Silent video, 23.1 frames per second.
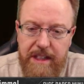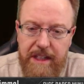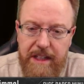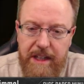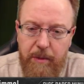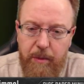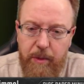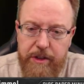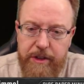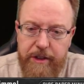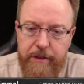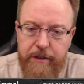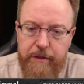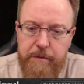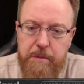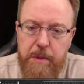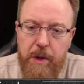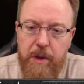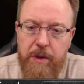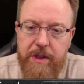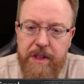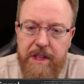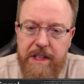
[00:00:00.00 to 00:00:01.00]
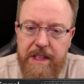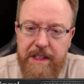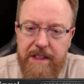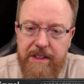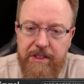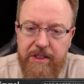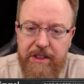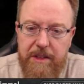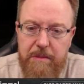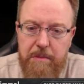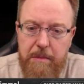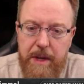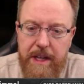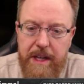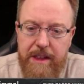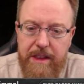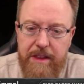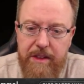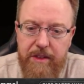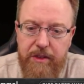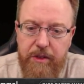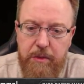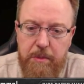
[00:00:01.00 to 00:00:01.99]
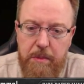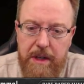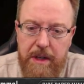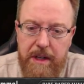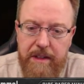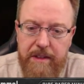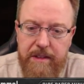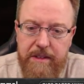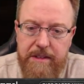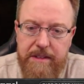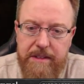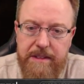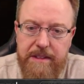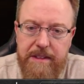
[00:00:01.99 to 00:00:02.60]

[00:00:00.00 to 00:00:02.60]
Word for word: I wonder if both kits can make this model.